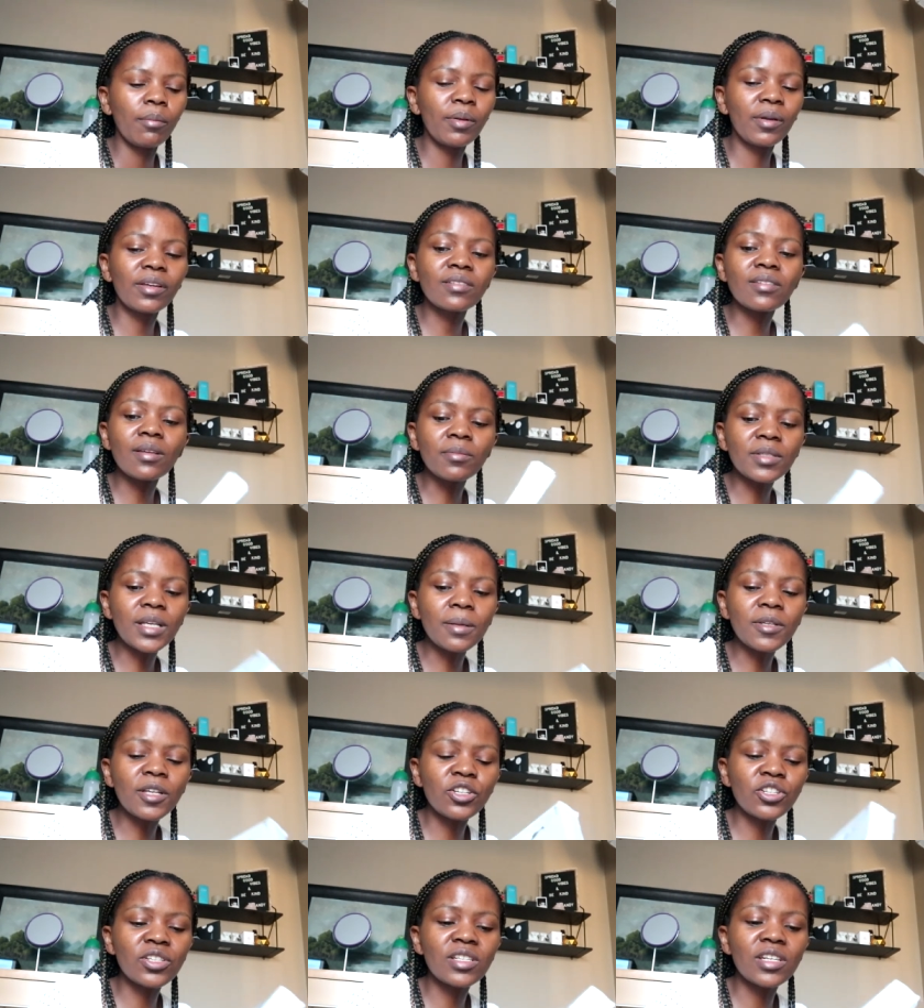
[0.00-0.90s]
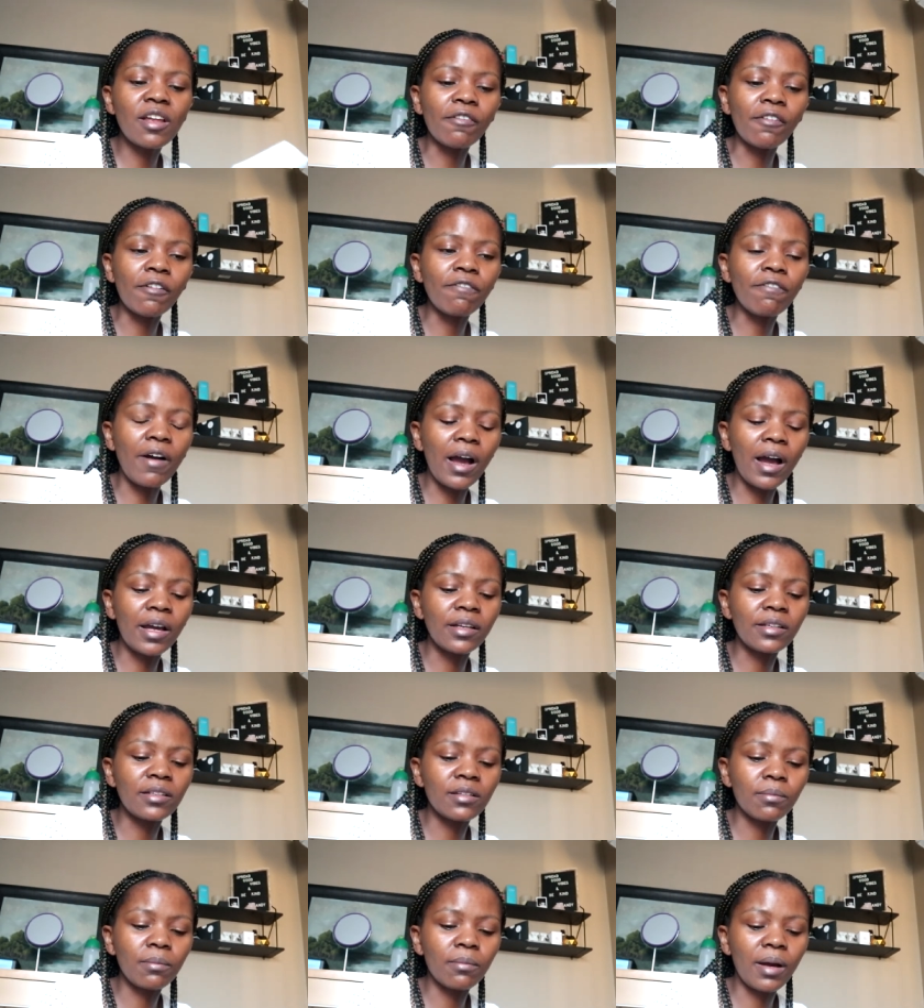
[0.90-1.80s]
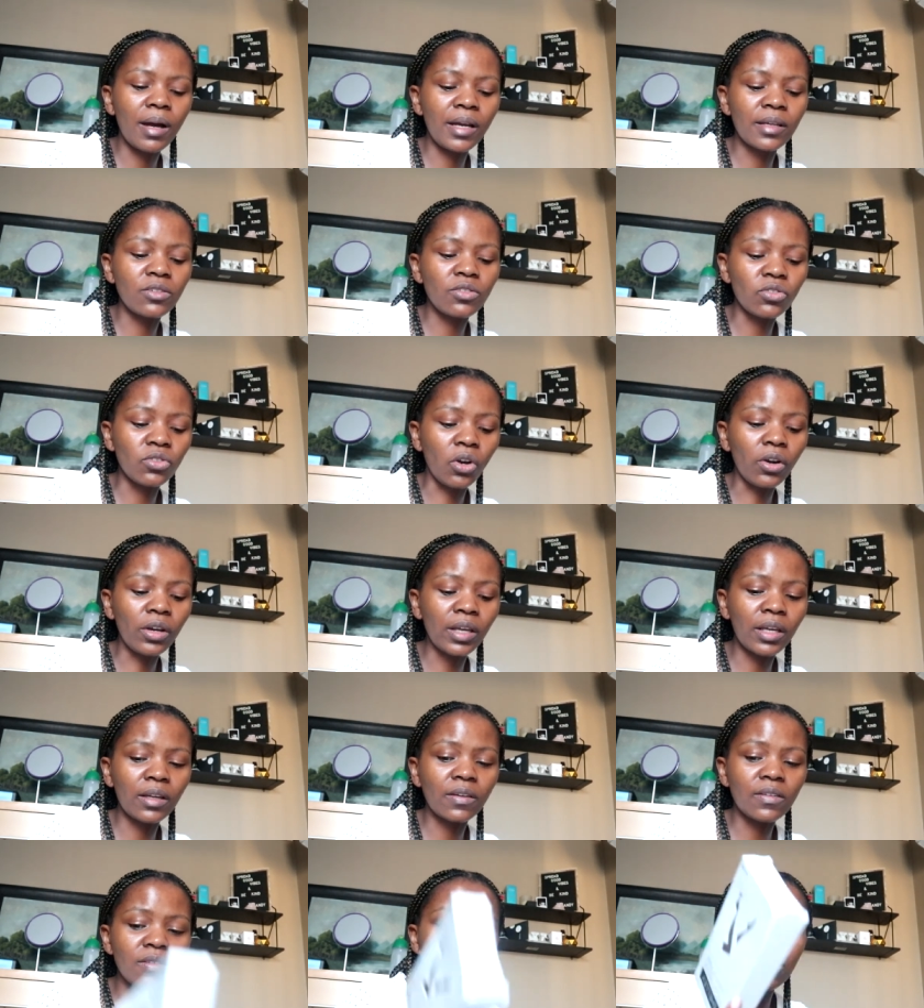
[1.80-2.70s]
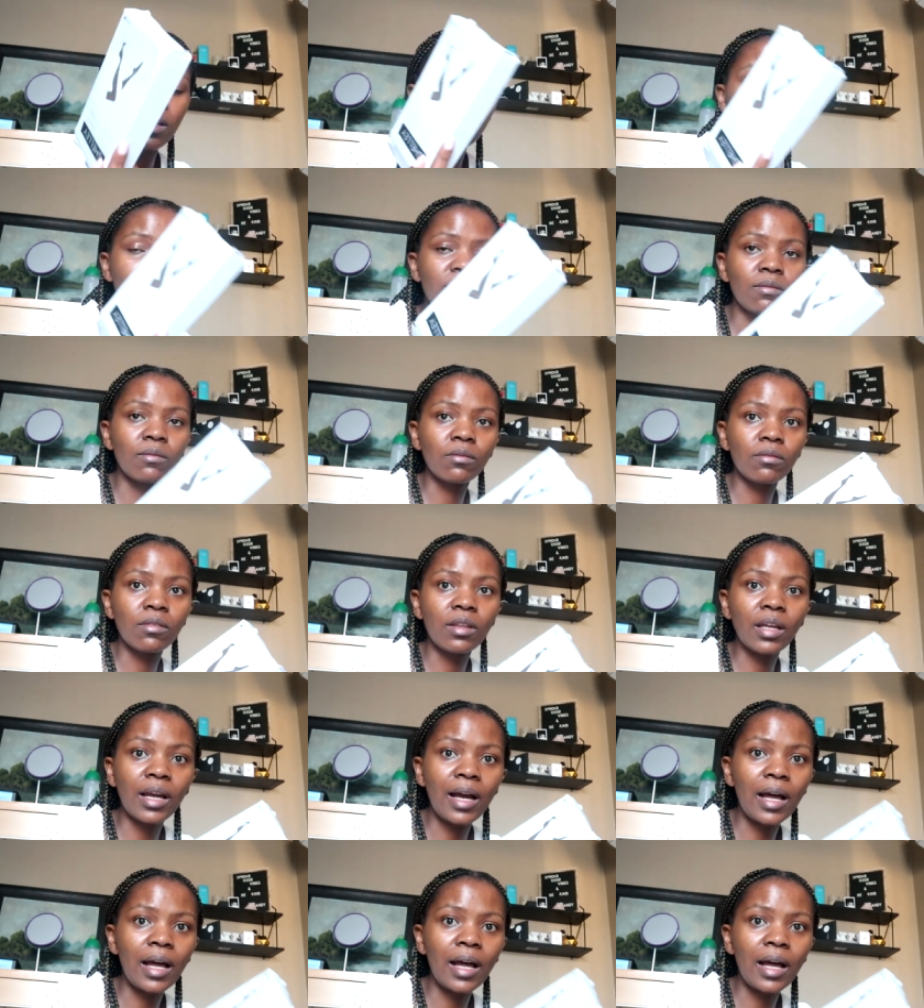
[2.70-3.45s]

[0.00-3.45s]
because sometimes I just never find my stockings in the